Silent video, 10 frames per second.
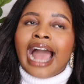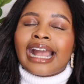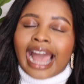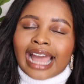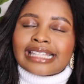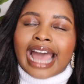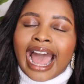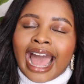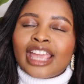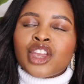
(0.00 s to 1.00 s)
Guys,
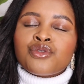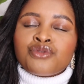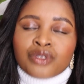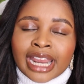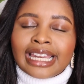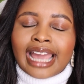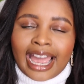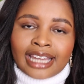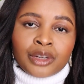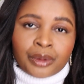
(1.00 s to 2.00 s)
I really
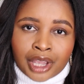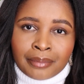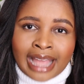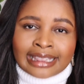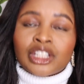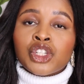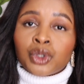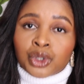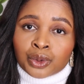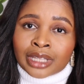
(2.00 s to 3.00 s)
highly recommend that you
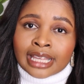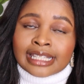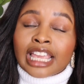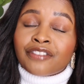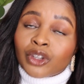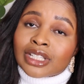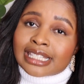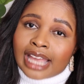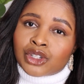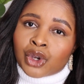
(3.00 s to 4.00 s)
do this. If you
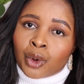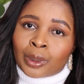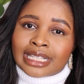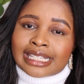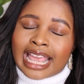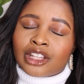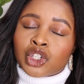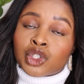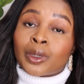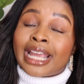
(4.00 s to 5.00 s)
decide to go with this hair, that
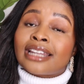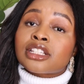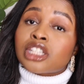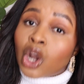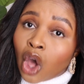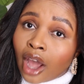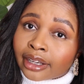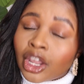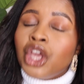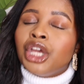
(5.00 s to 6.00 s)
you do it at a
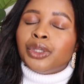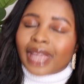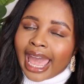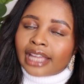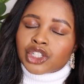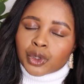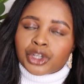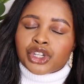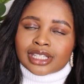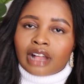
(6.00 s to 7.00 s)
salon. You can do
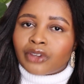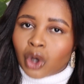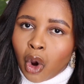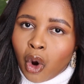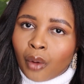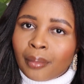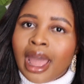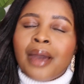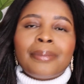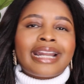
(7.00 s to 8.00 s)
it yourself at home,
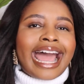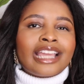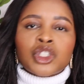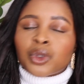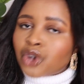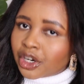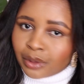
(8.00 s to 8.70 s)
but I do not